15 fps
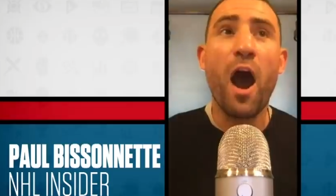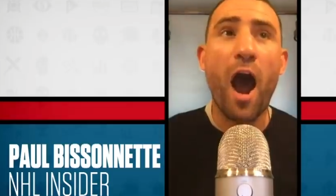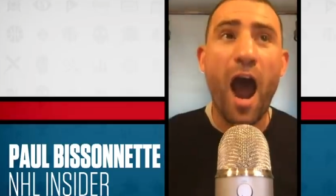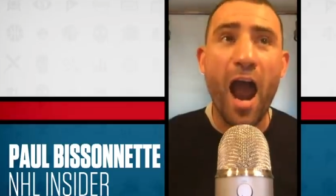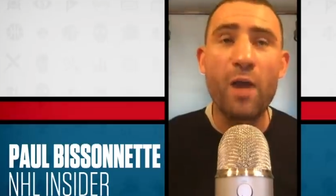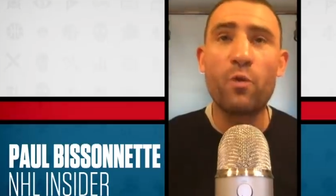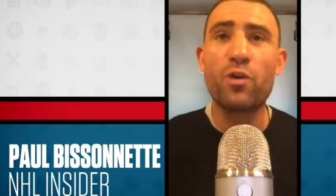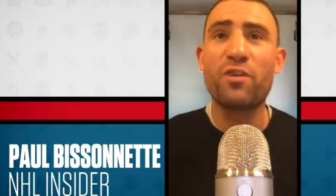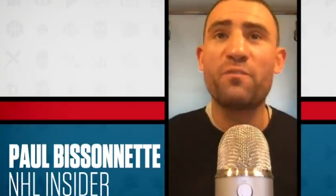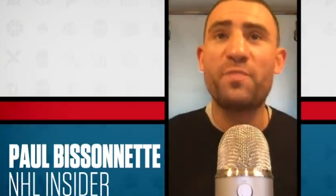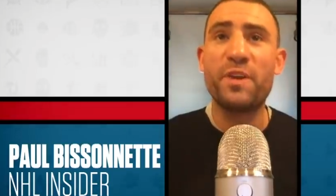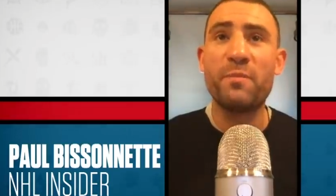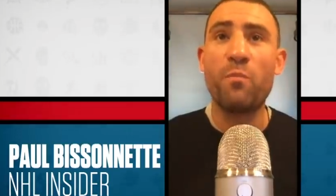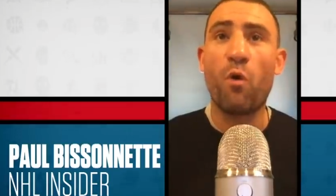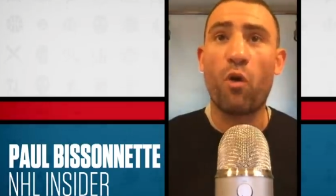I would have
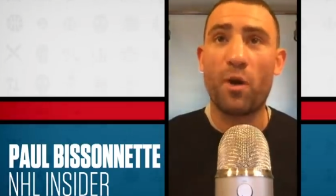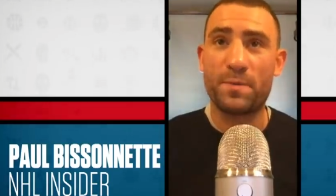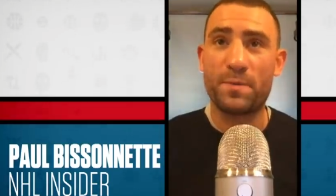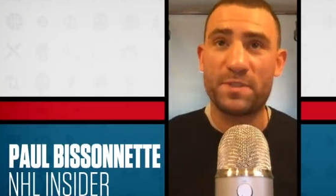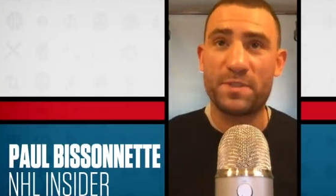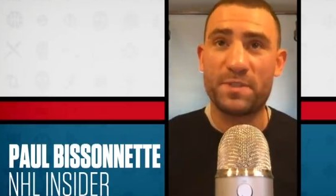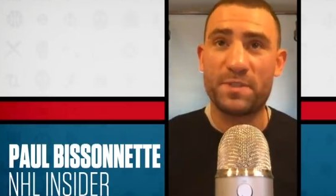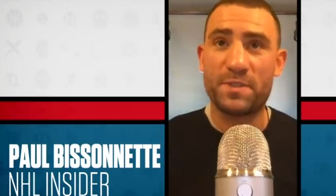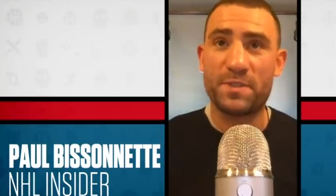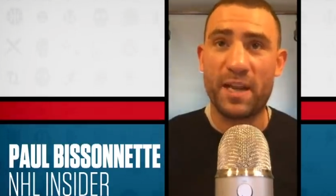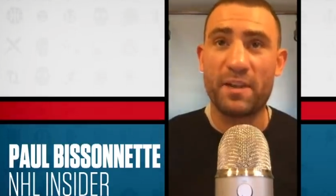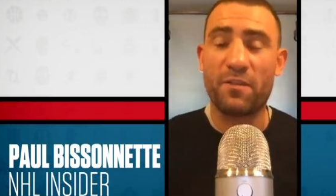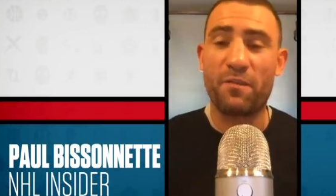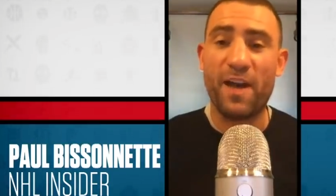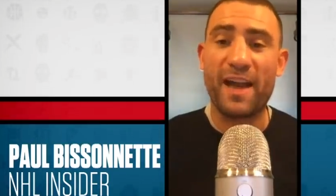been more upset at the
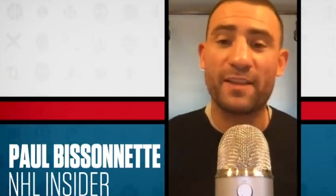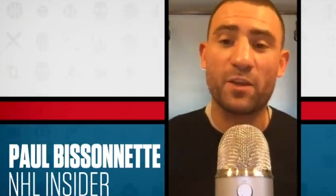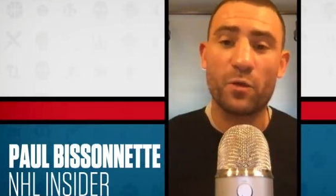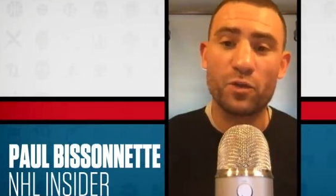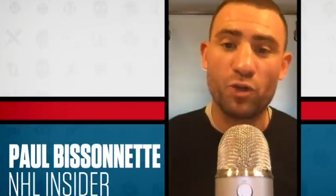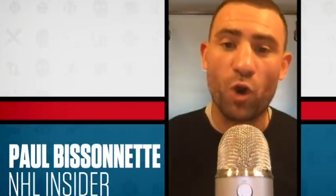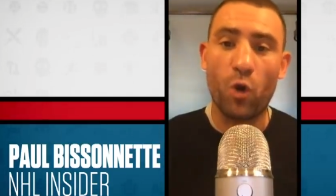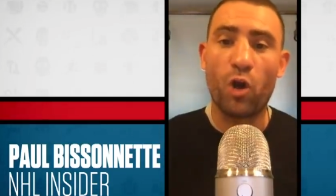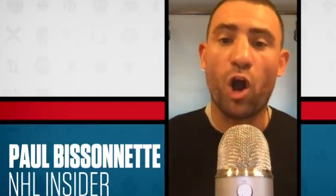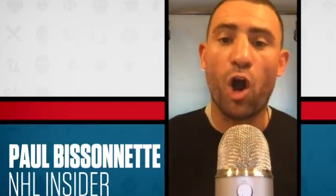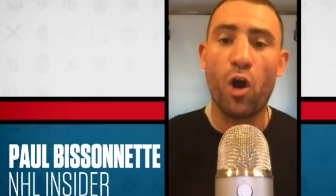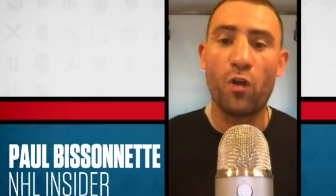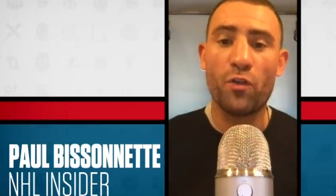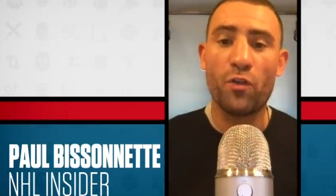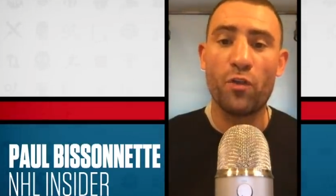fact that there was no
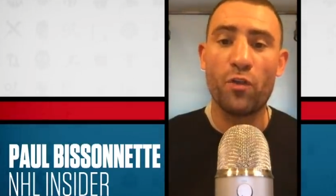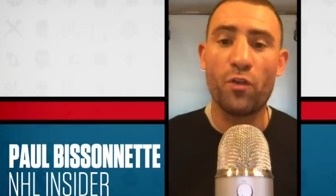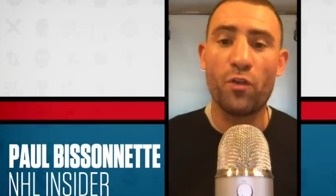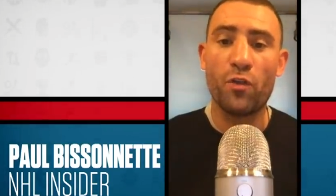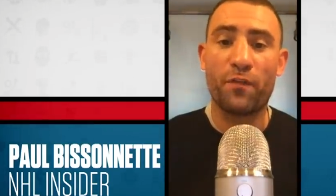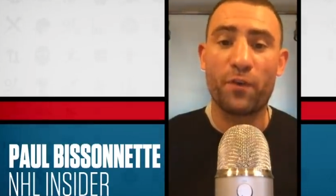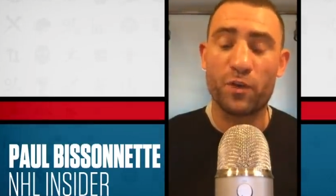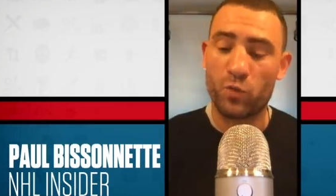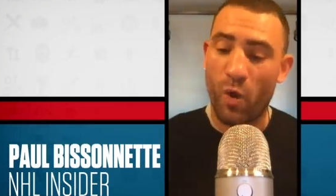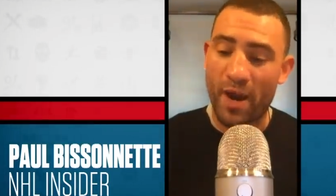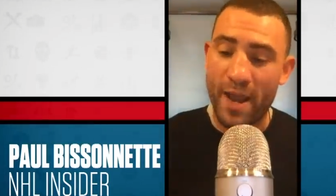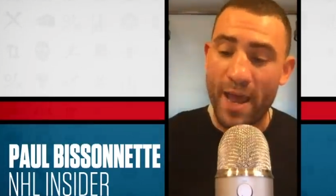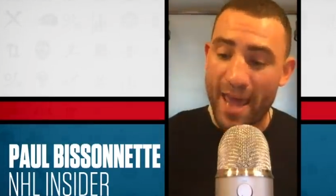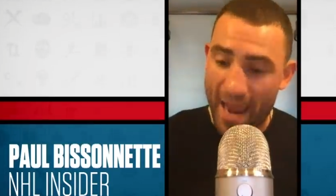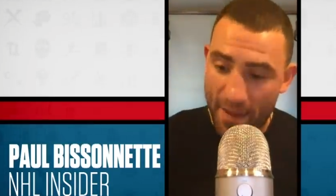call in the first one,
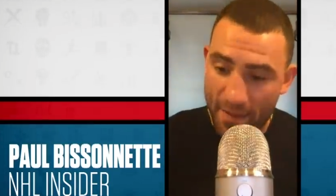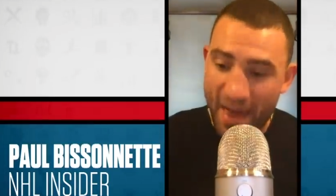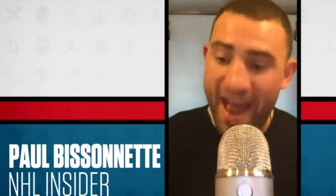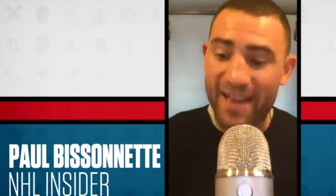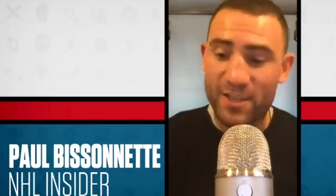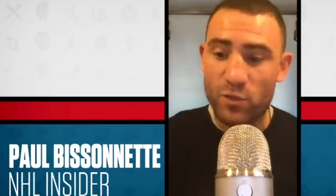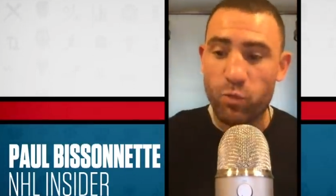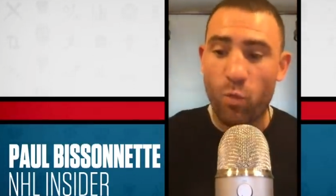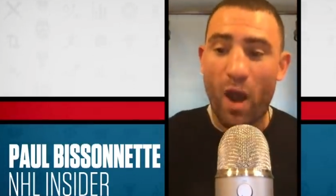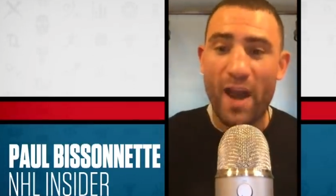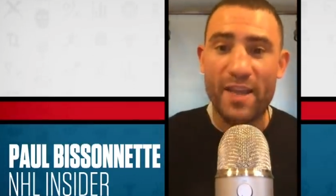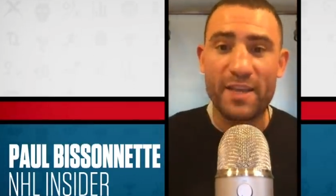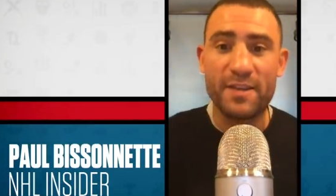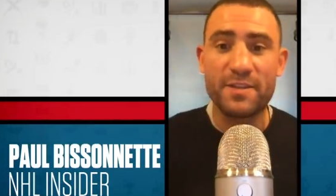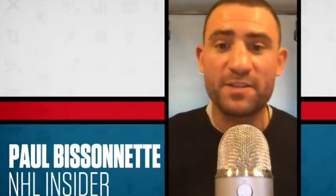and that's why
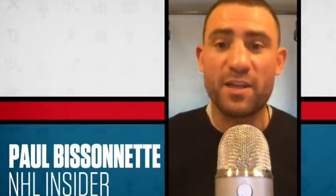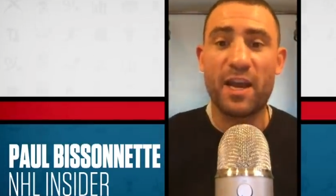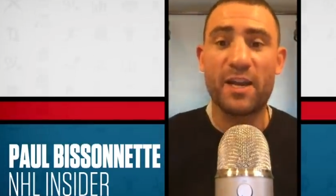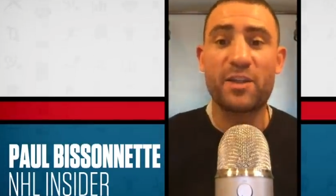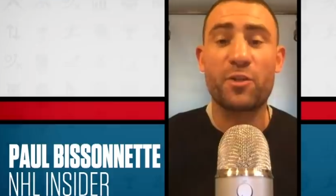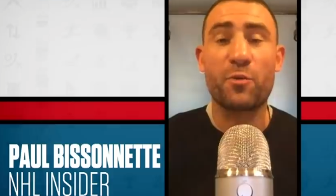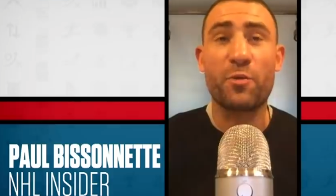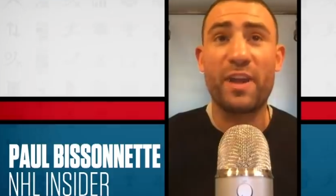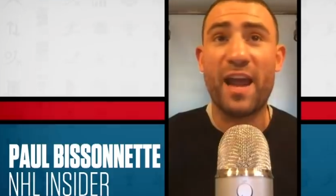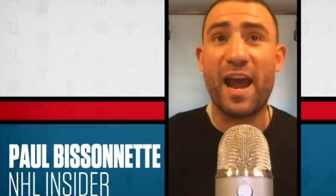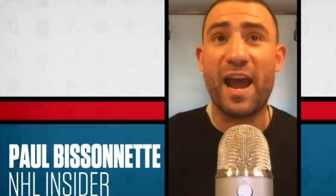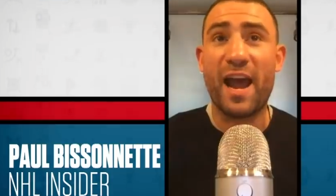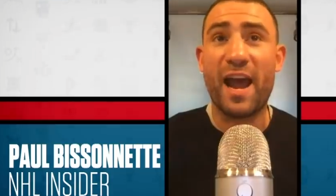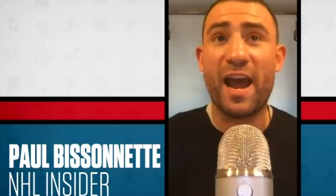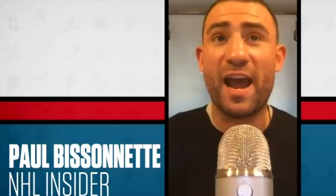he decided to
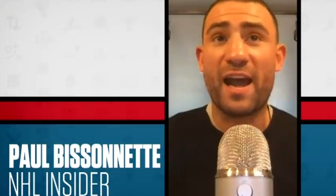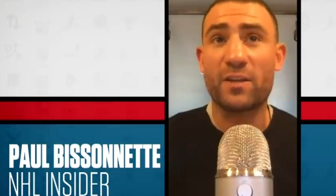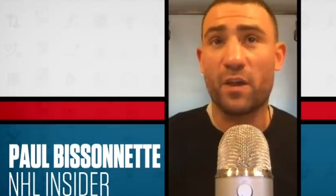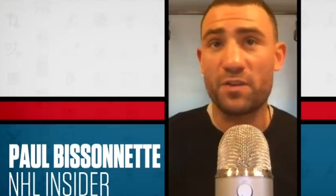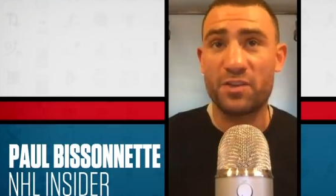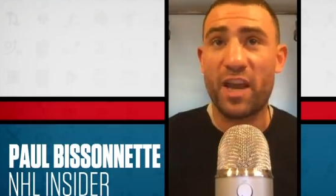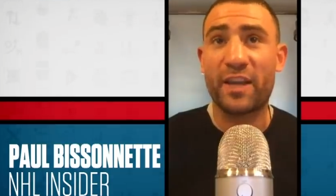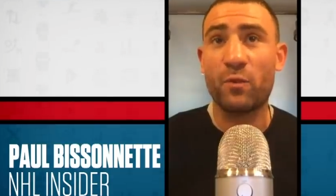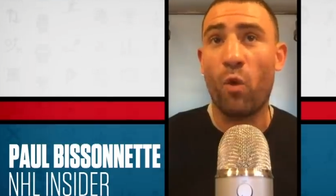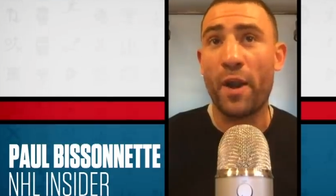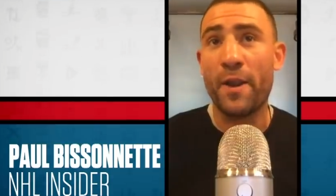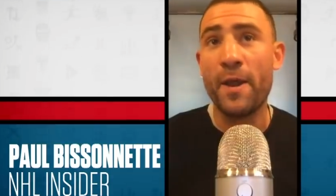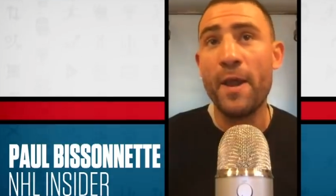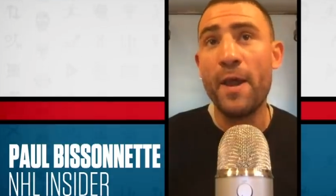react on the second one.